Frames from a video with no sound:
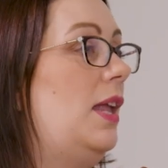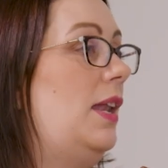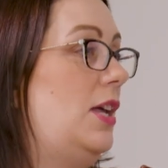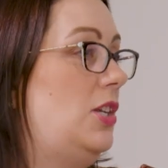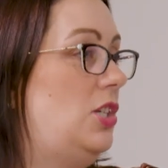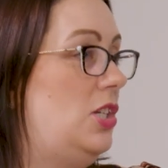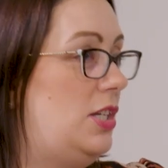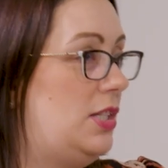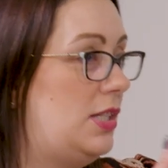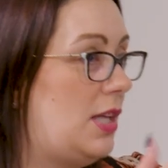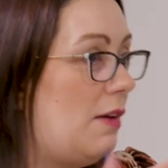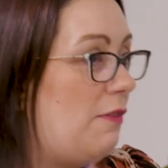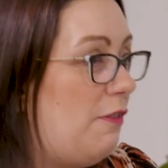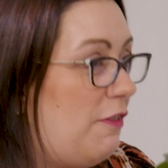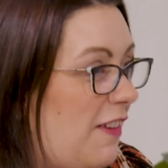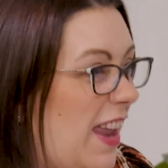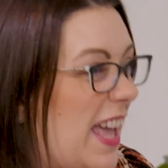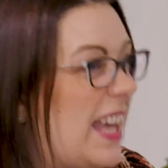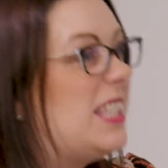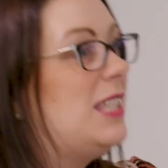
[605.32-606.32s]
And actually, it's that
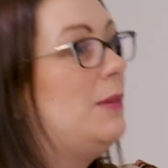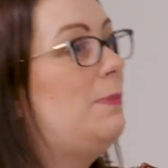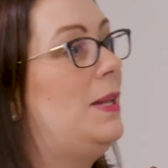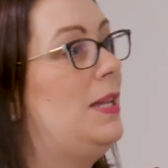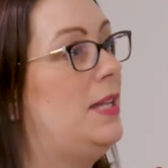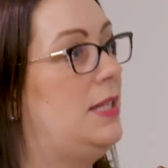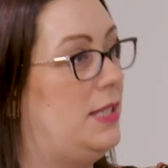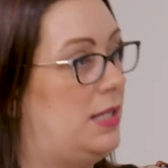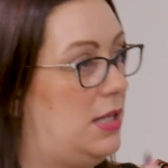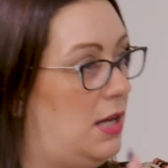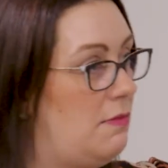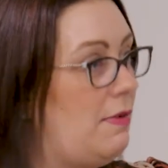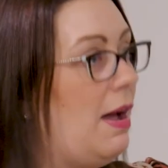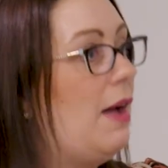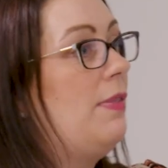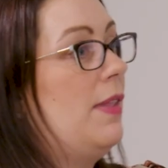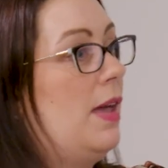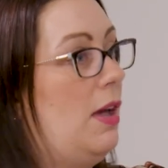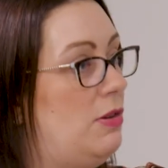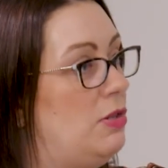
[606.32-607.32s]
flexibility
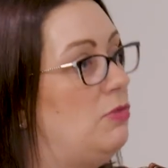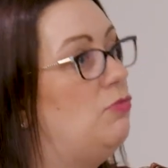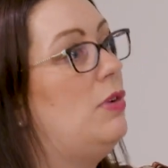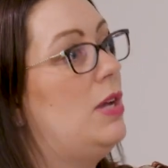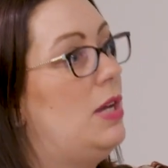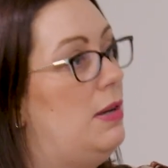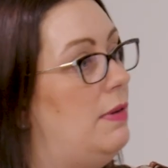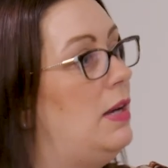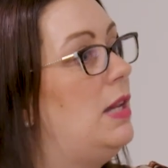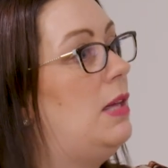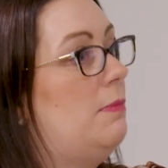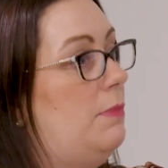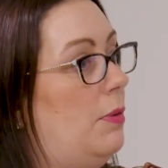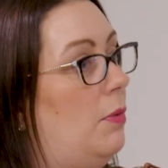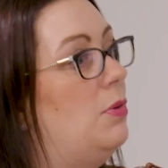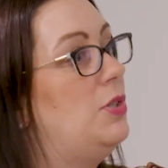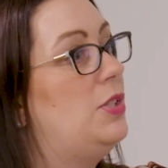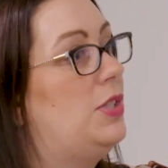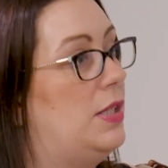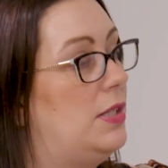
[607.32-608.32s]
around that is really, really
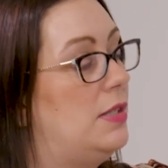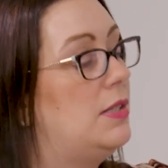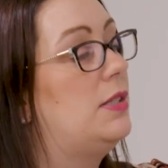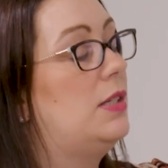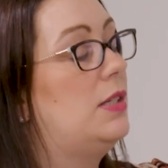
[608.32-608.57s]
important.